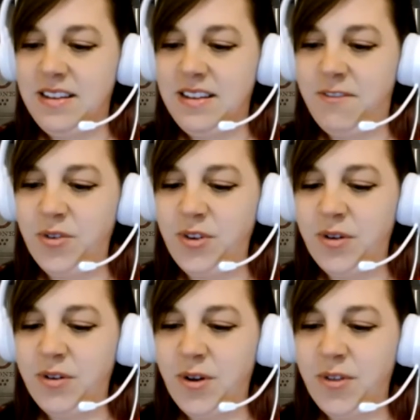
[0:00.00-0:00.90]
For those who
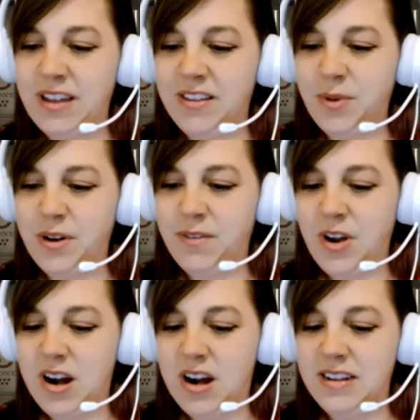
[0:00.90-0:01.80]
don't know, that's one of
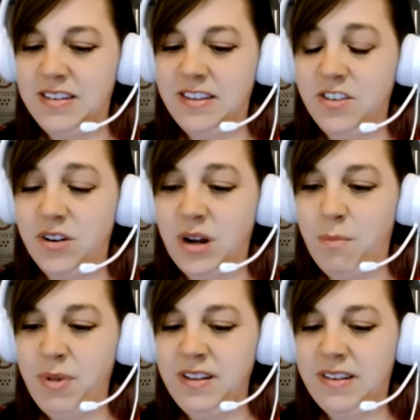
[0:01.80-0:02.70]
our sister
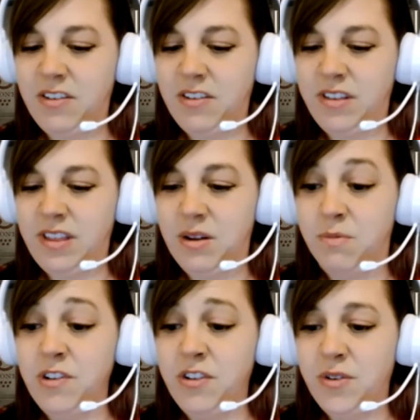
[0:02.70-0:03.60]
companies, actually the
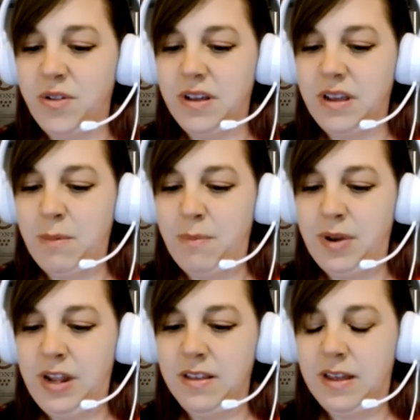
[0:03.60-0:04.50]
original
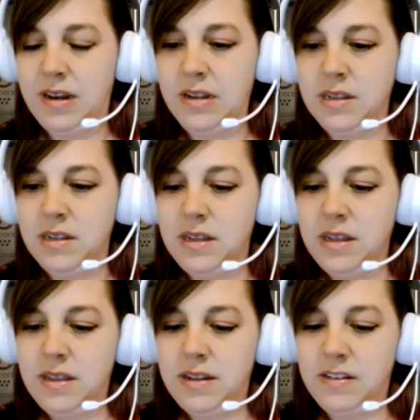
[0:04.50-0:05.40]
company that
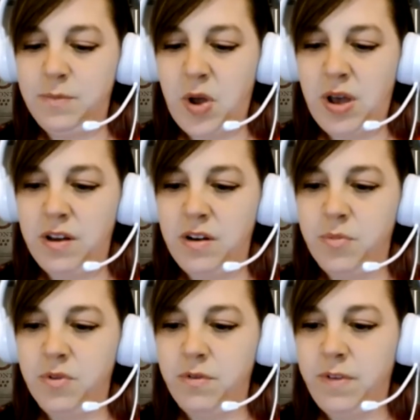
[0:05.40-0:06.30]
spawned
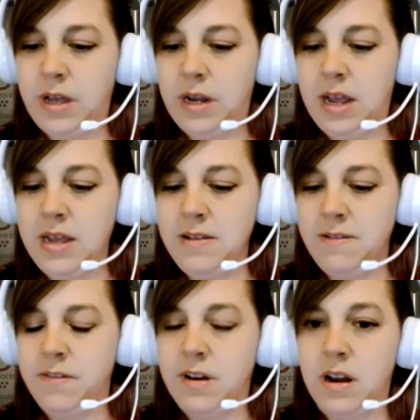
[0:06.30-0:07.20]
Brewvana.
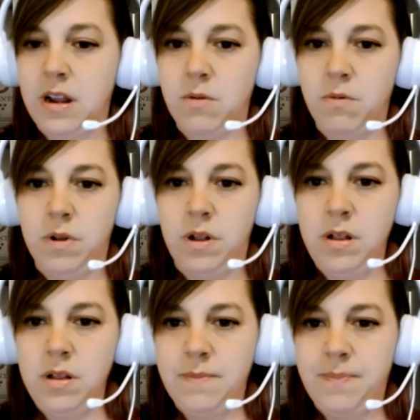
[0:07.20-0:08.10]
Very cool.